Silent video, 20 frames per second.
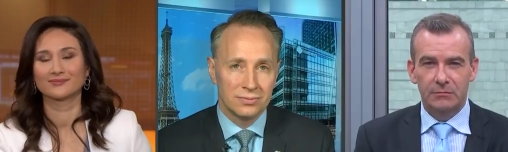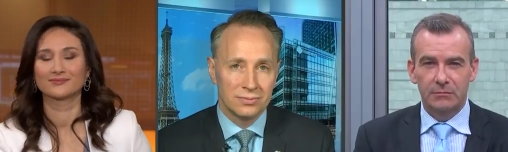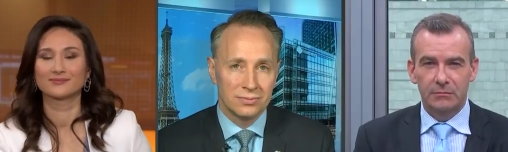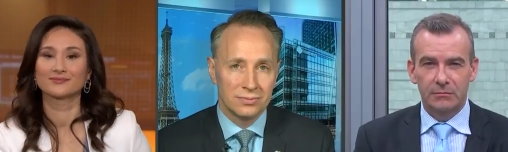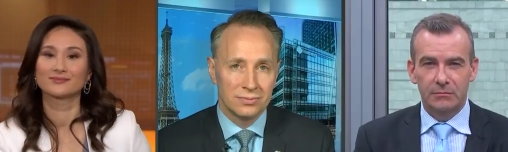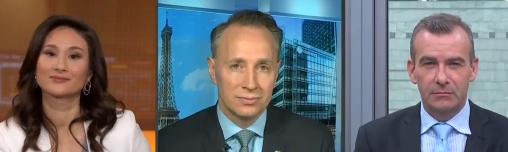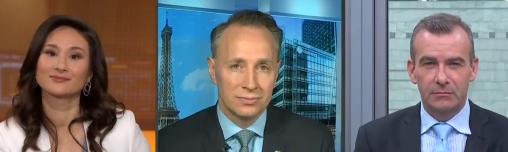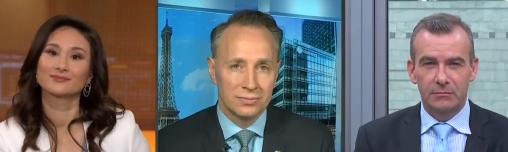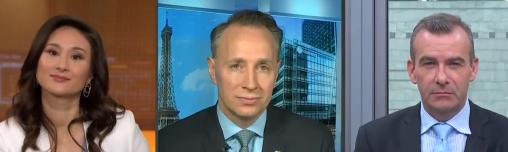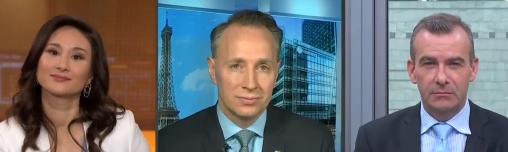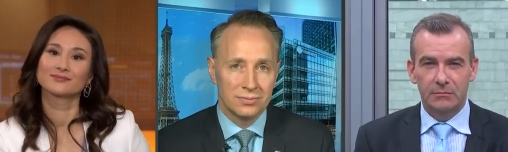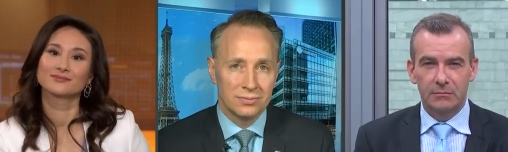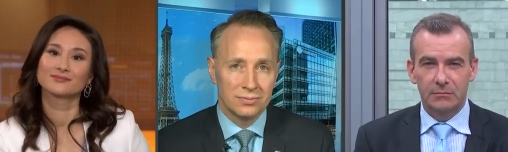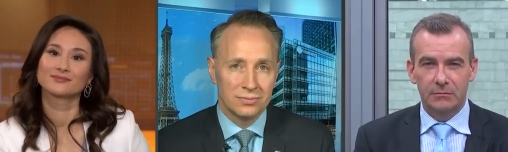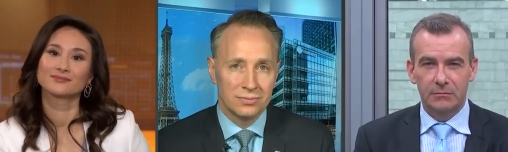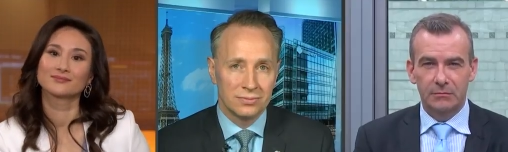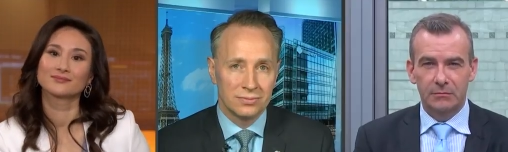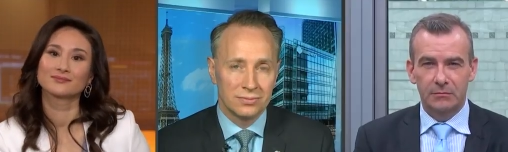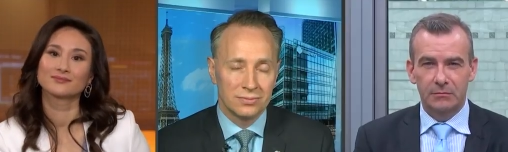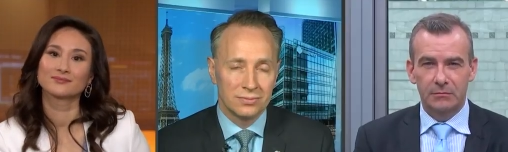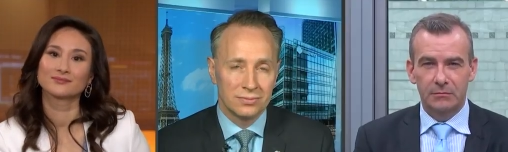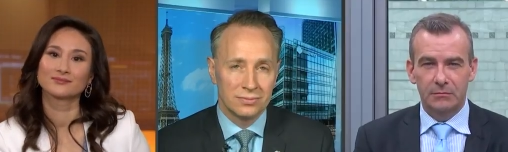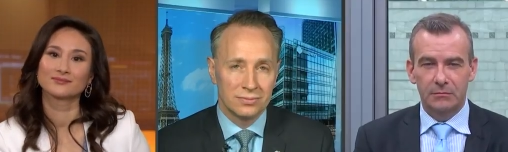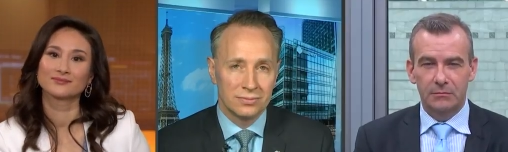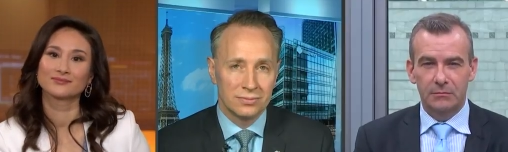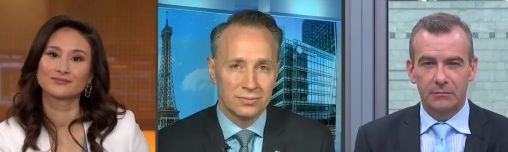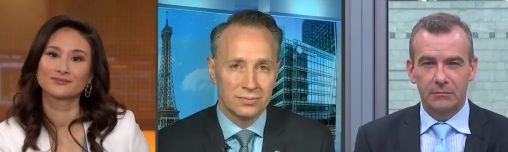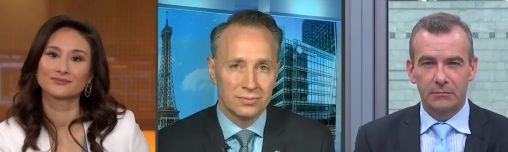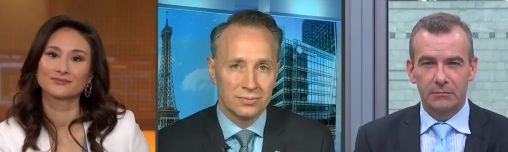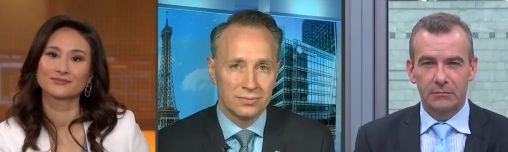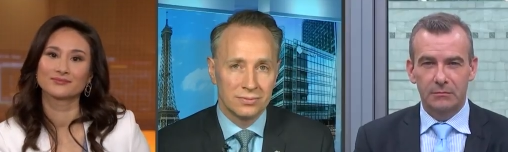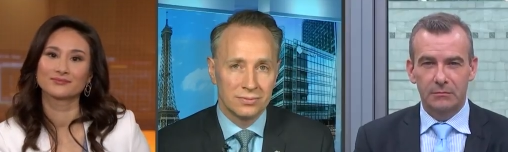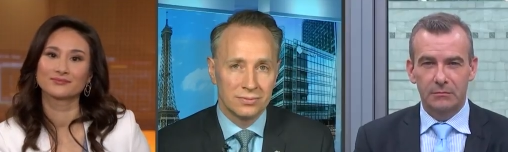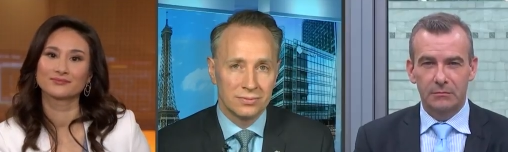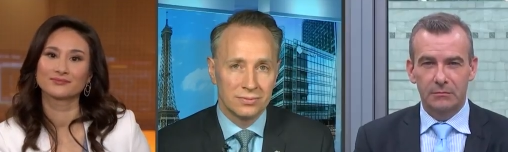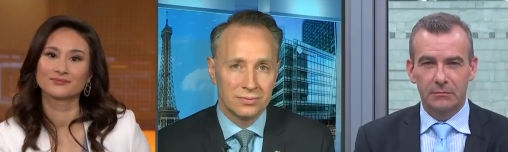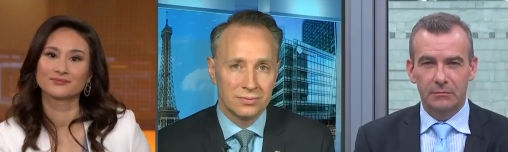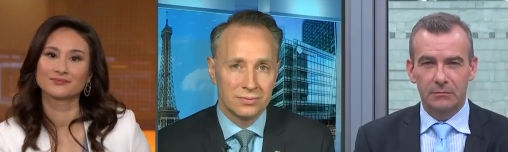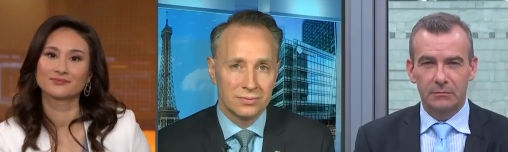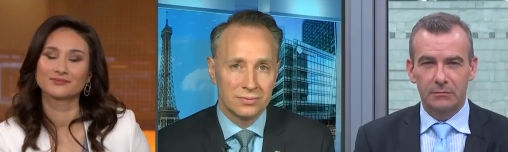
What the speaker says: (silence)